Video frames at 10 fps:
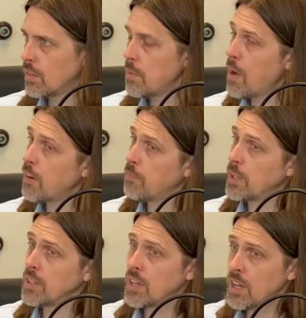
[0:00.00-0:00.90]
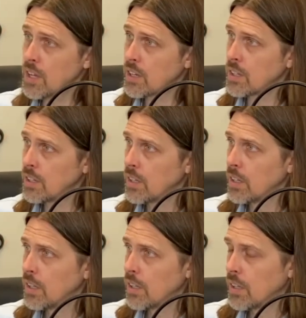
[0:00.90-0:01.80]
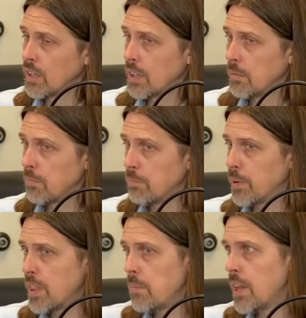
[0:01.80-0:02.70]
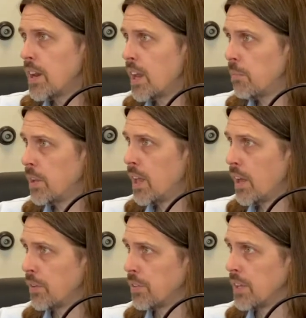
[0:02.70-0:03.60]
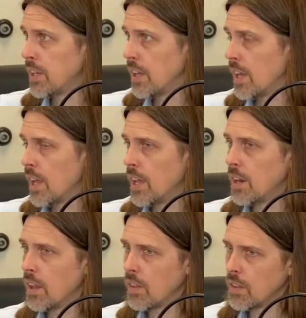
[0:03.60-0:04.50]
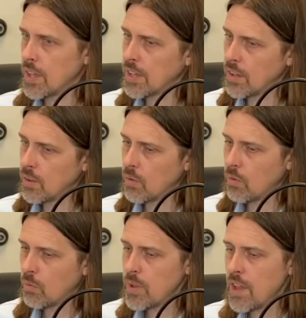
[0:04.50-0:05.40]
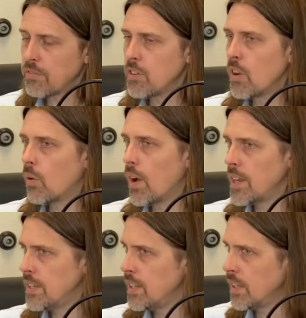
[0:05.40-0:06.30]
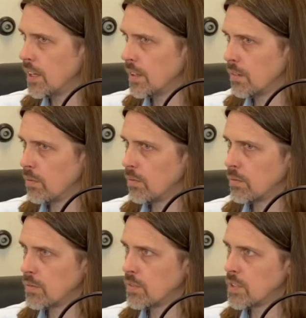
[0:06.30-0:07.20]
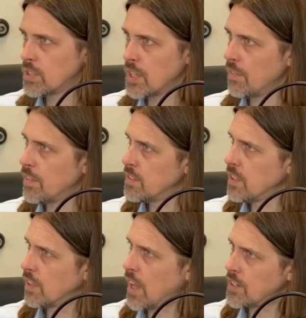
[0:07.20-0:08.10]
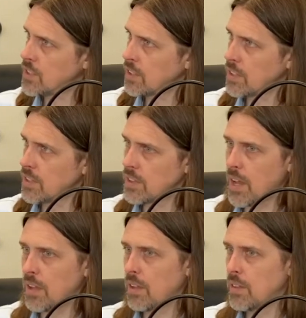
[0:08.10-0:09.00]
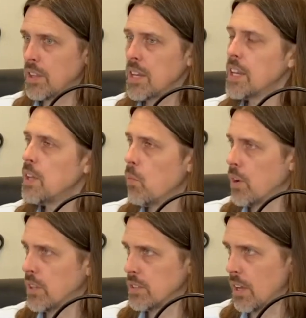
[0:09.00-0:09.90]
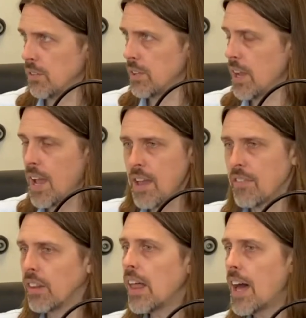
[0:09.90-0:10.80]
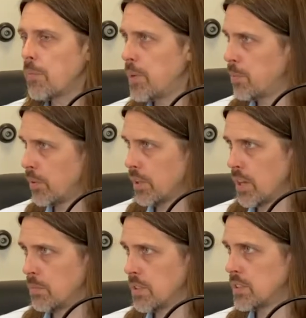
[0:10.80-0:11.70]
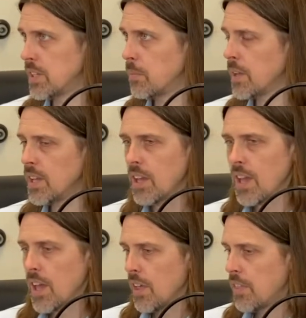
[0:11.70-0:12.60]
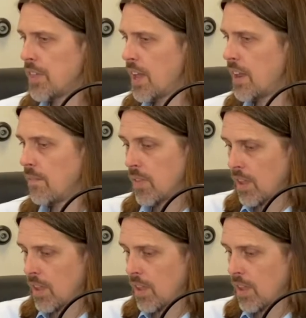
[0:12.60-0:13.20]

They might have been young, but they may not have been healthy. And like, we have no idea to say physiologically that anyone is healthy. I have a lot of people that come to see me that